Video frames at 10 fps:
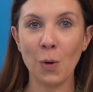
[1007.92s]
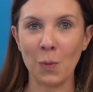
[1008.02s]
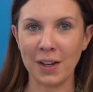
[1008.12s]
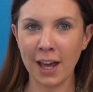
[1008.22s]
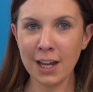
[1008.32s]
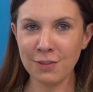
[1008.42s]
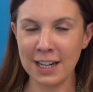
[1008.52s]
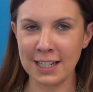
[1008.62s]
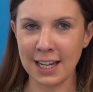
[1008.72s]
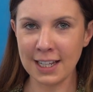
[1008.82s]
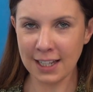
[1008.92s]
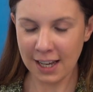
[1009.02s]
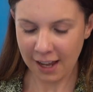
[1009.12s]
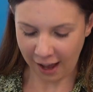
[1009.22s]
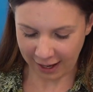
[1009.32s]
When I read it,
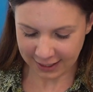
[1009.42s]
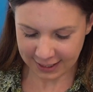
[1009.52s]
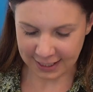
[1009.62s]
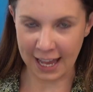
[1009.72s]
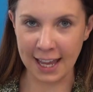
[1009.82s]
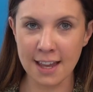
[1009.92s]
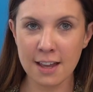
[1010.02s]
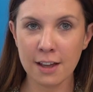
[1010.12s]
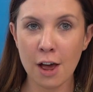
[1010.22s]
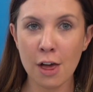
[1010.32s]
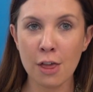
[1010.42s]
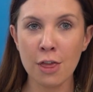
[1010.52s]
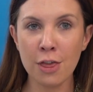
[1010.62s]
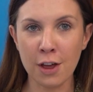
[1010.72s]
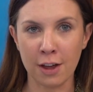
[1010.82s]
I say
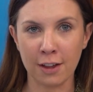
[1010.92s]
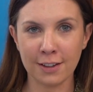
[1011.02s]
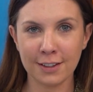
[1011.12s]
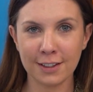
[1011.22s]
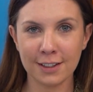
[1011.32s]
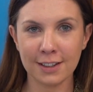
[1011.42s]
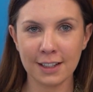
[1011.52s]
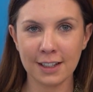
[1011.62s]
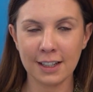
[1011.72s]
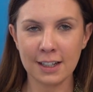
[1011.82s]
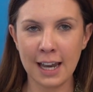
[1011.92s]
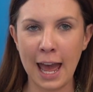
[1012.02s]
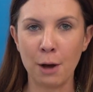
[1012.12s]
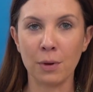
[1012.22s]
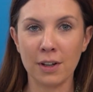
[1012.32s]
the.
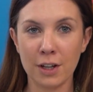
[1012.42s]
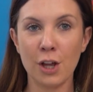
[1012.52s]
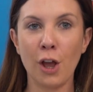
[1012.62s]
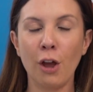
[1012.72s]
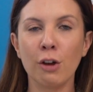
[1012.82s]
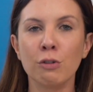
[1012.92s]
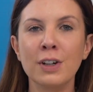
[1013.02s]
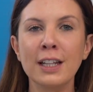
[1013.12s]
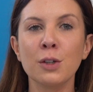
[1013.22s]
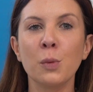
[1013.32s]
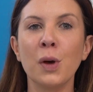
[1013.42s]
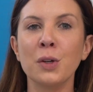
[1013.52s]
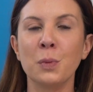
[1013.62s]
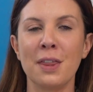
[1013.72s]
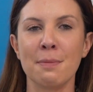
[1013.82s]
Now, read the
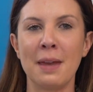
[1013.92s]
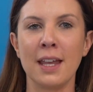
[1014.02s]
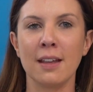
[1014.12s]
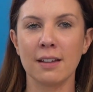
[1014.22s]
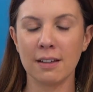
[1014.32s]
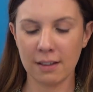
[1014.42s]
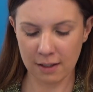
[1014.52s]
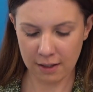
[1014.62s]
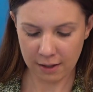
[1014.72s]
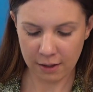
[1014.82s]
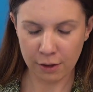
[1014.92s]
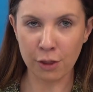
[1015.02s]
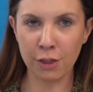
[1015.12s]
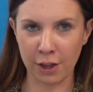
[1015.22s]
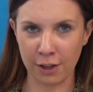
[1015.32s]
word with me.
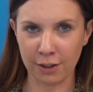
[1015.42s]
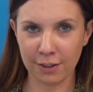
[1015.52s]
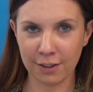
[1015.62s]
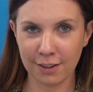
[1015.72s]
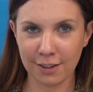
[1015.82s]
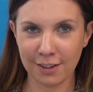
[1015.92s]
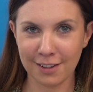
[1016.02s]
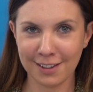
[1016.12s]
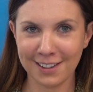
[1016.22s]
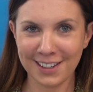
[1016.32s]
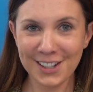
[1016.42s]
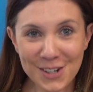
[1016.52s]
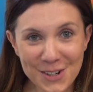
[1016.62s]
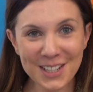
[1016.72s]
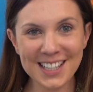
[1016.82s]
The.
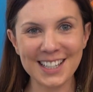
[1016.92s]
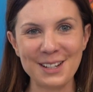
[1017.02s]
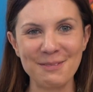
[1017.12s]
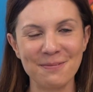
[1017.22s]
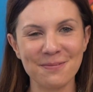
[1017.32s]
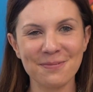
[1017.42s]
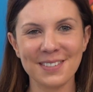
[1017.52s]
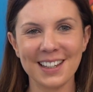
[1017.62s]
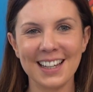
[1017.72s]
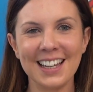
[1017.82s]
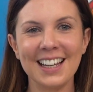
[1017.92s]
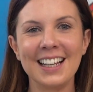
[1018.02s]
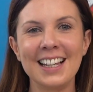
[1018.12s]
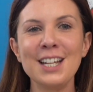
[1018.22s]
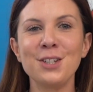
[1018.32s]
Awesome!
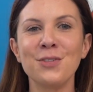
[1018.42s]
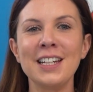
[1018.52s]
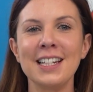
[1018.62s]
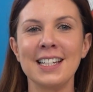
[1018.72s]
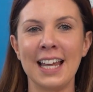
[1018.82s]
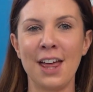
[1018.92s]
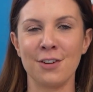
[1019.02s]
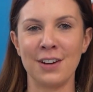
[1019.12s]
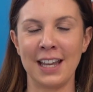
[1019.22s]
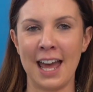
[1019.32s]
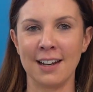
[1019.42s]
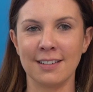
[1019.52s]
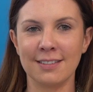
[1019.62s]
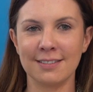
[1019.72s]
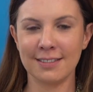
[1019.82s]
Let's read it together again.
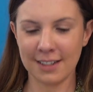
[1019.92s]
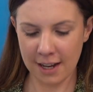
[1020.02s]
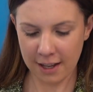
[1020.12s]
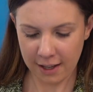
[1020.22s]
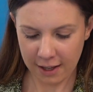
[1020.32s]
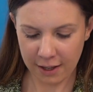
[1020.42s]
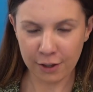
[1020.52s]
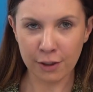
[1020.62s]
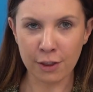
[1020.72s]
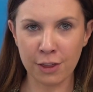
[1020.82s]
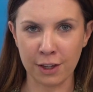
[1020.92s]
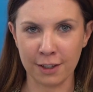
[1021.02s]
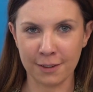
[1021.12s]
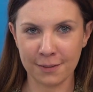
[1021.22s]
The.